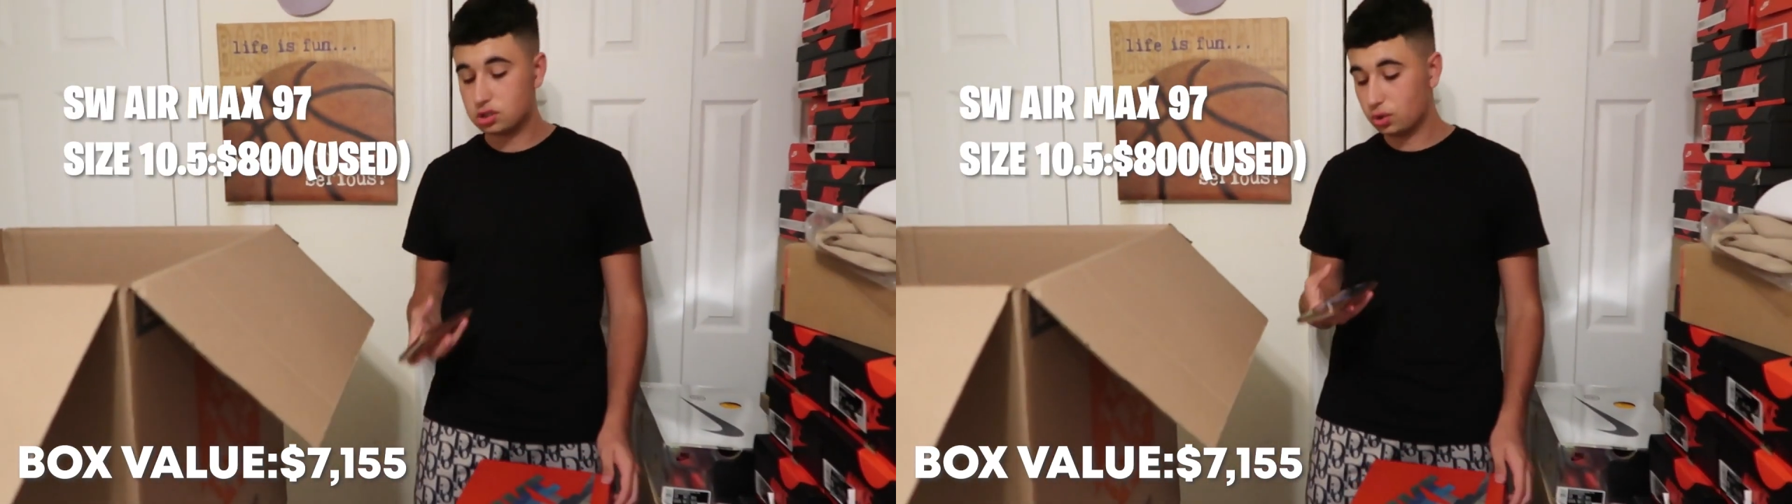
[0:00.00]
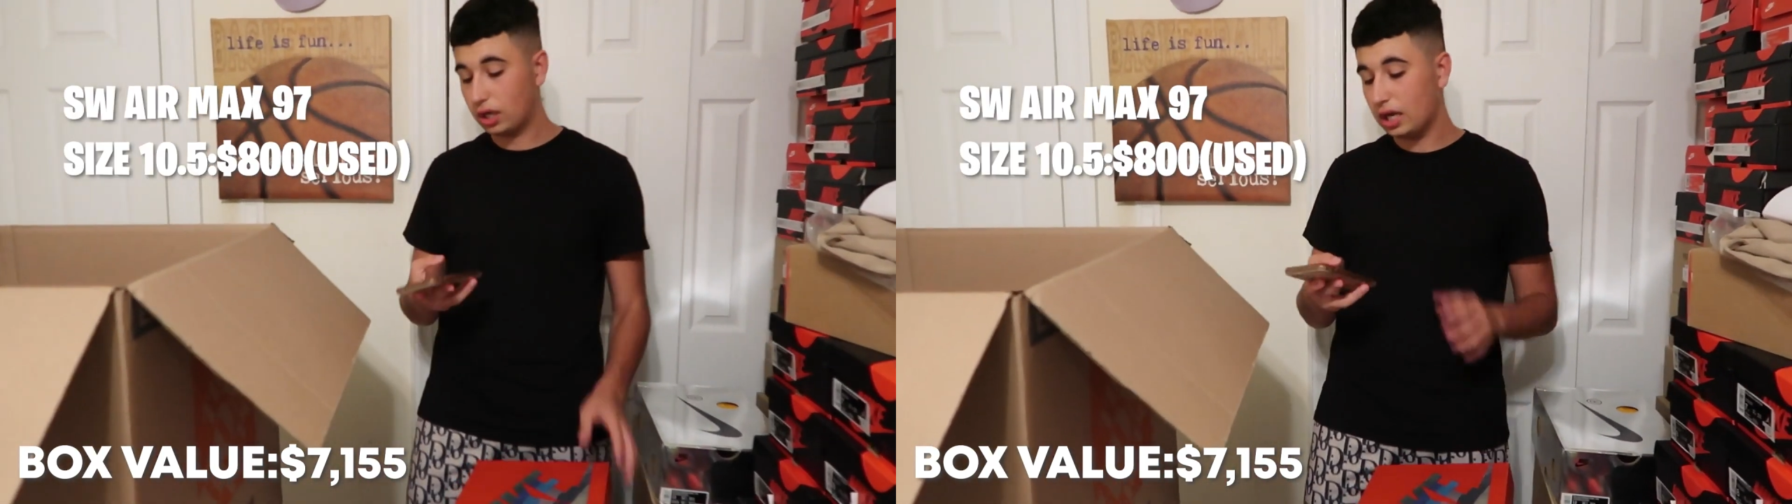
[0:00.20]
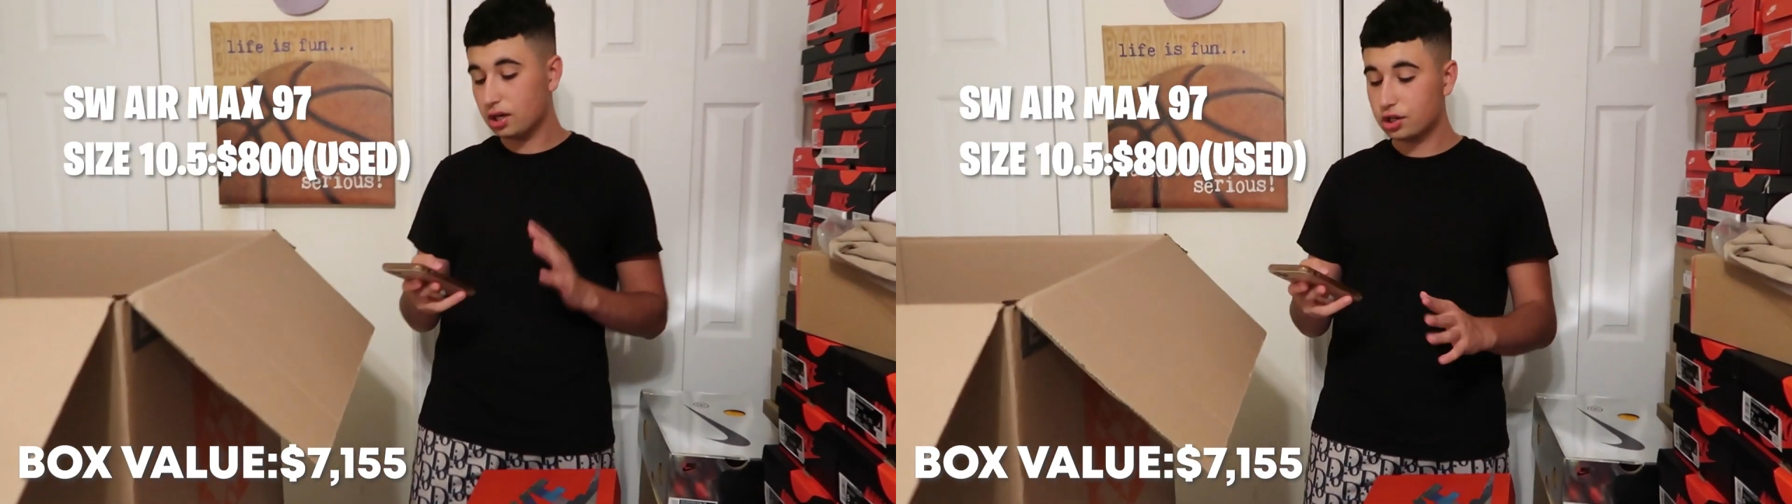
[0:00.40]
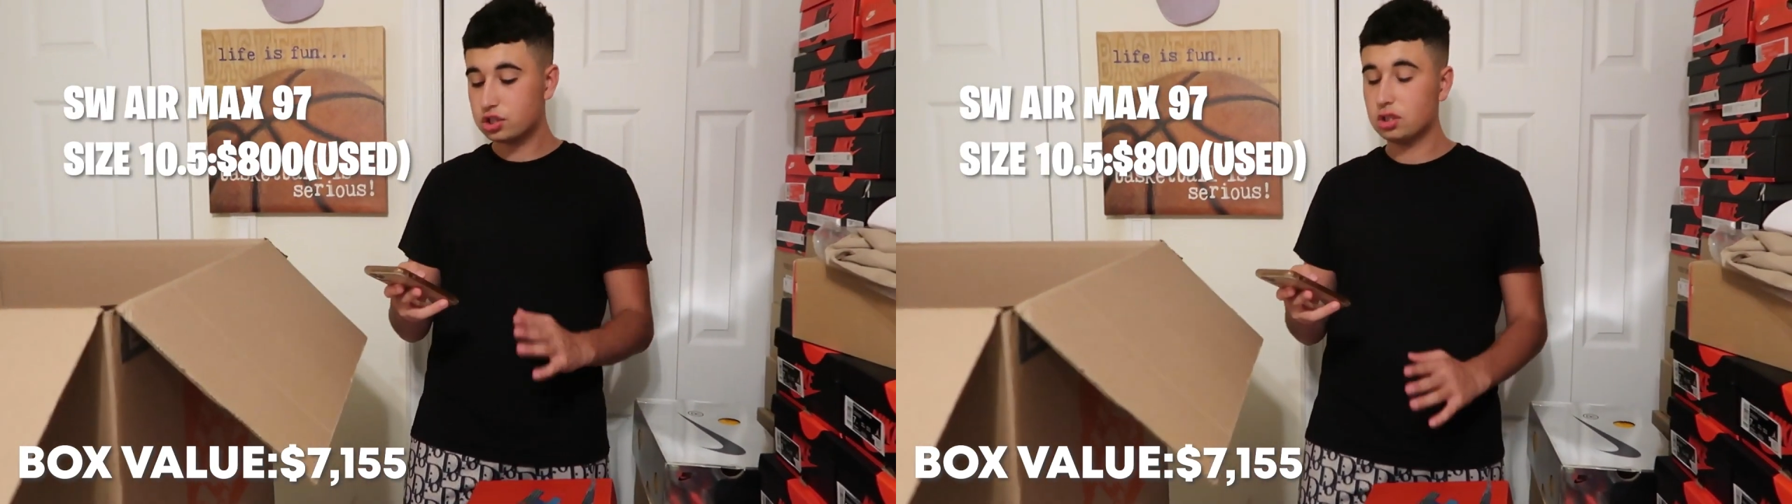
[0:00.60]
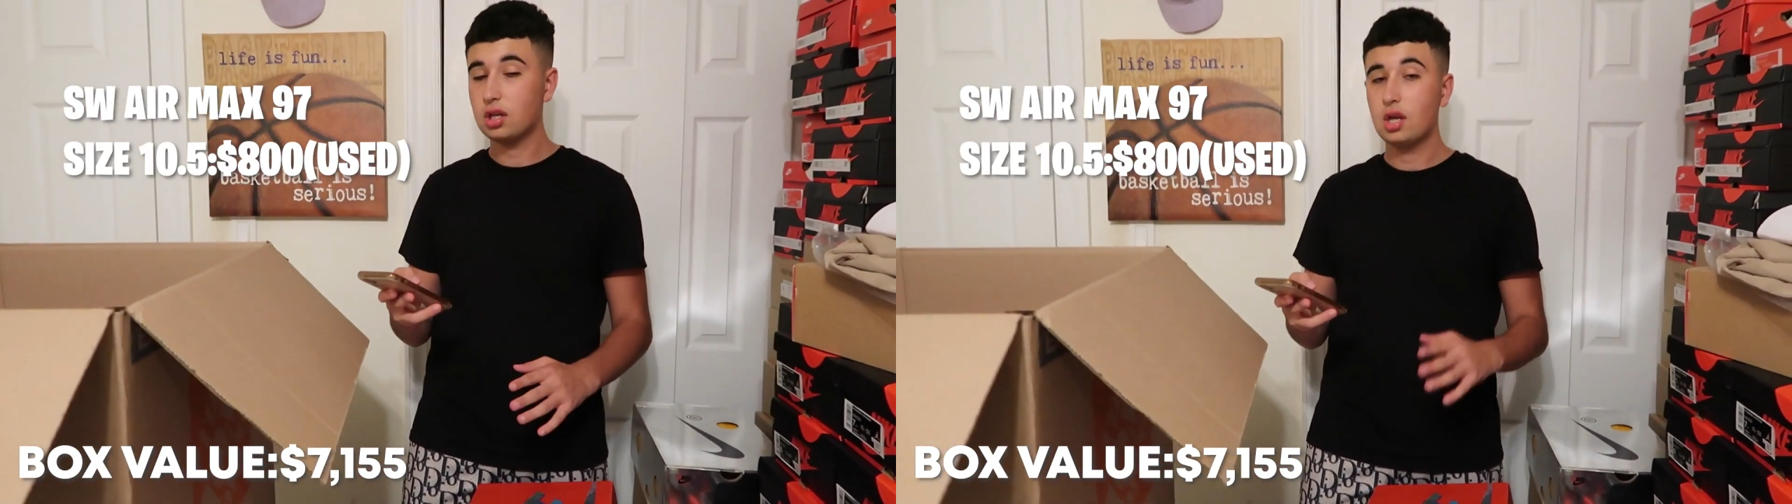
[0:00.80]
So
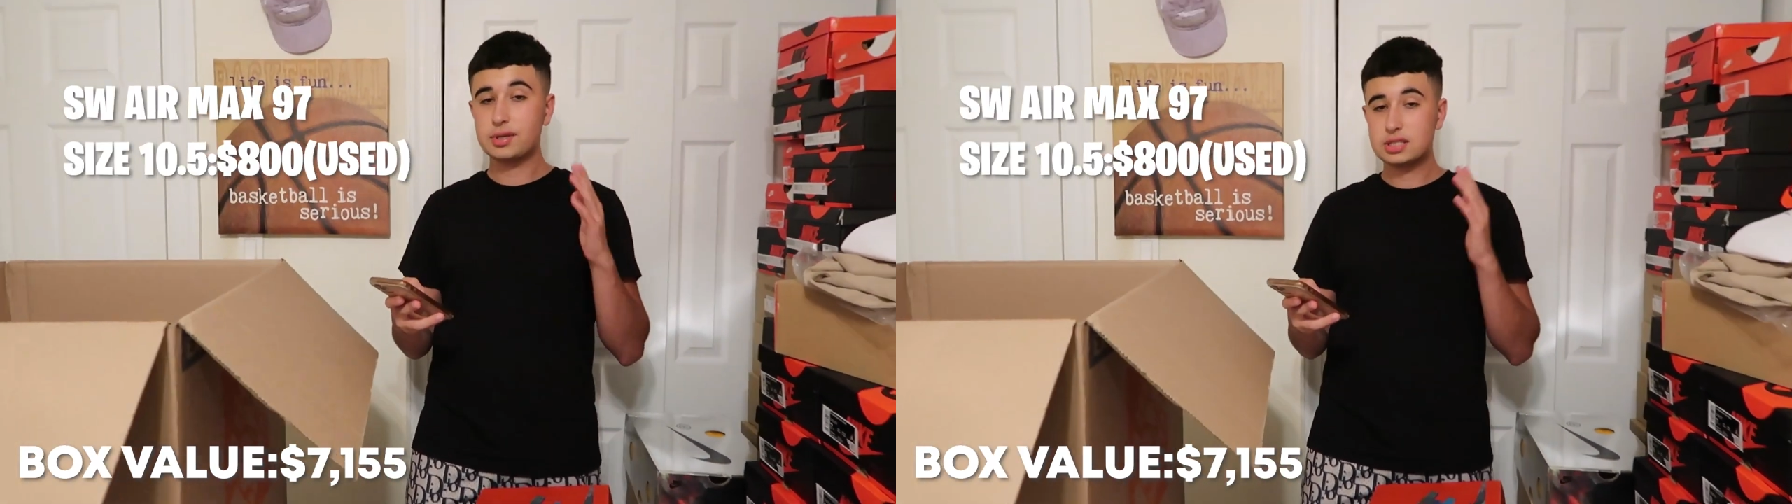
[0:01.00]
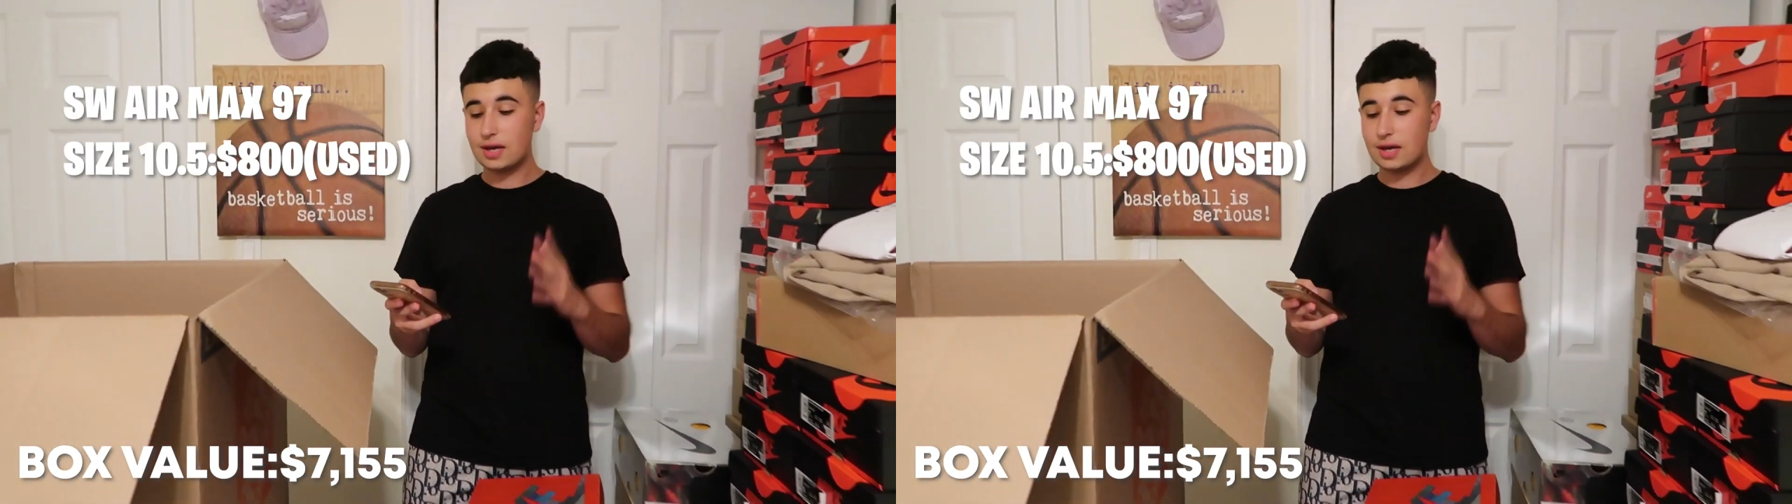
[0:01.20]
800 plus